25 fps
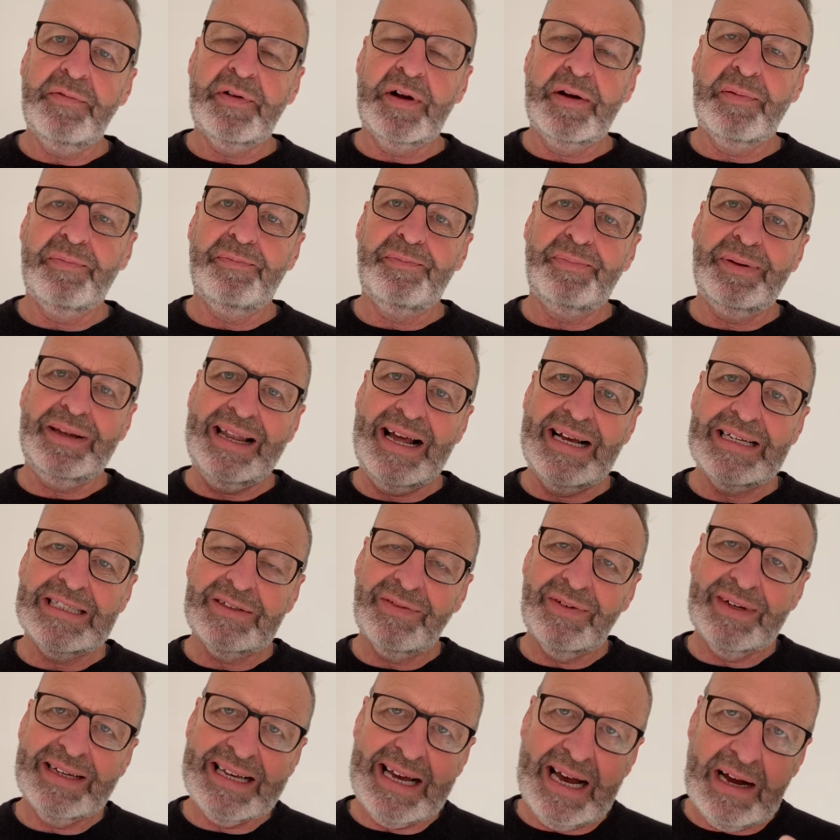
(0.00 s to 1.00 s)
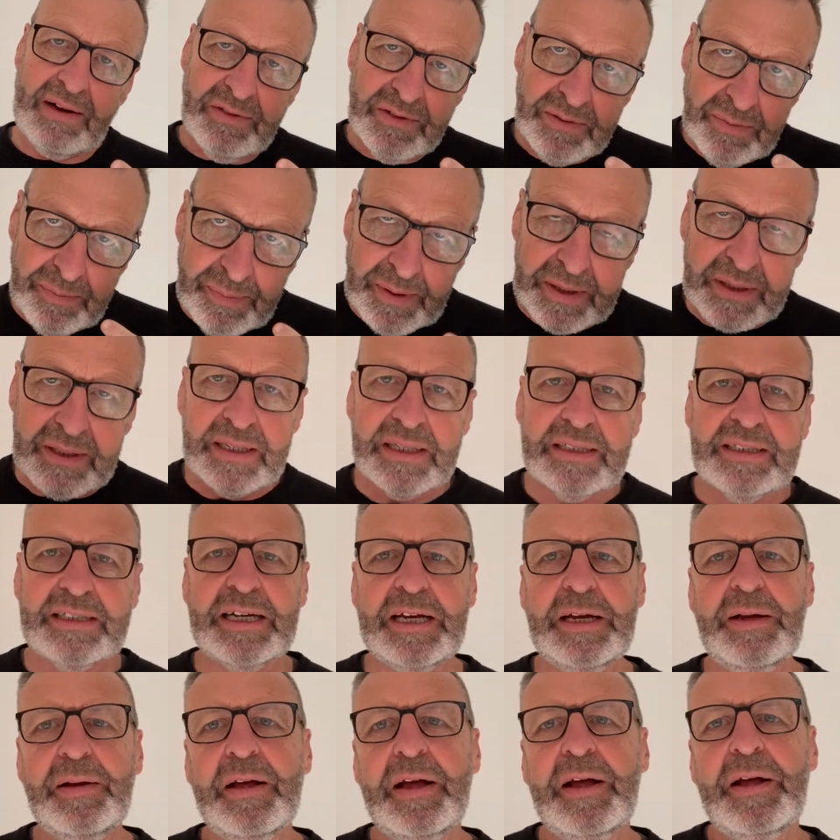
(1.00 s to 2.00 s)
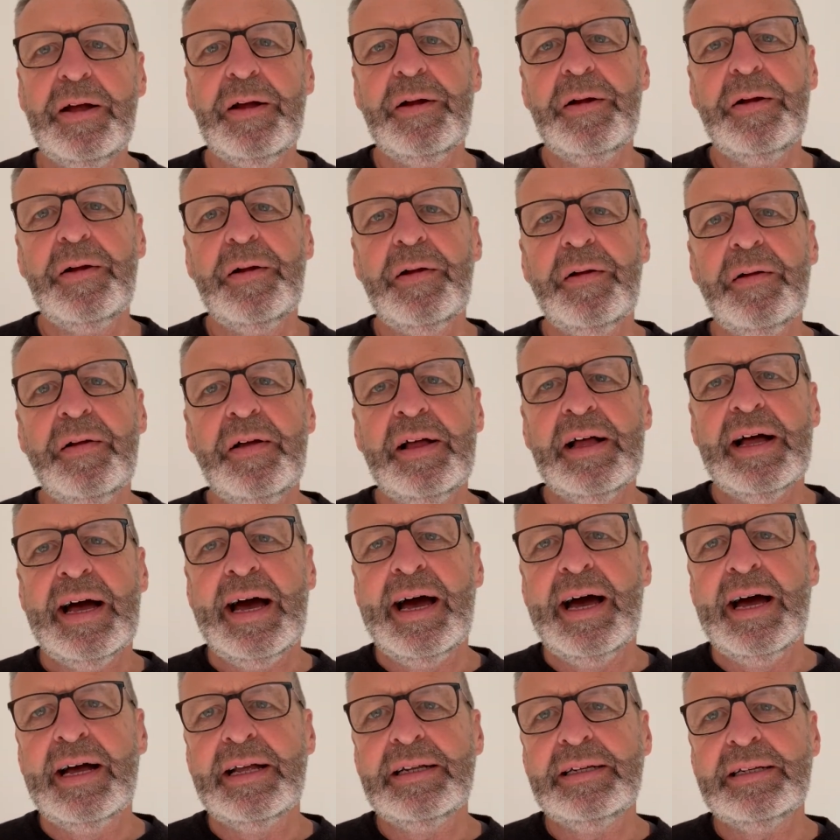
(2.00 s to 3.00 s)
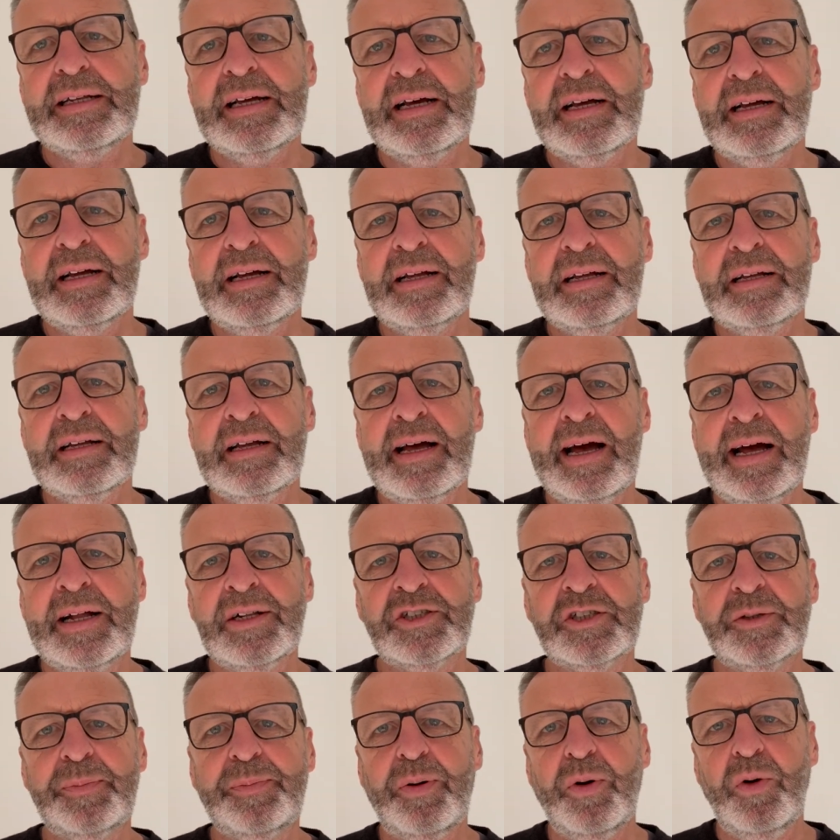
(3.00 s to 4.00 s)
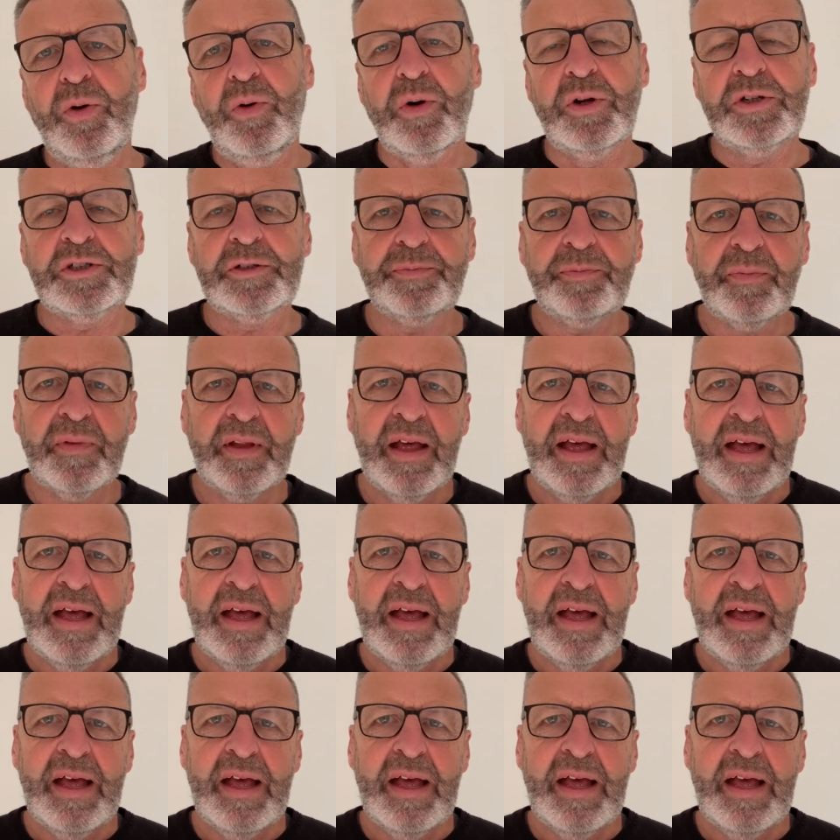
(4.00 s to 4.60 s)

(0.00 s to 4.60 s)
for a place of accountability, and support.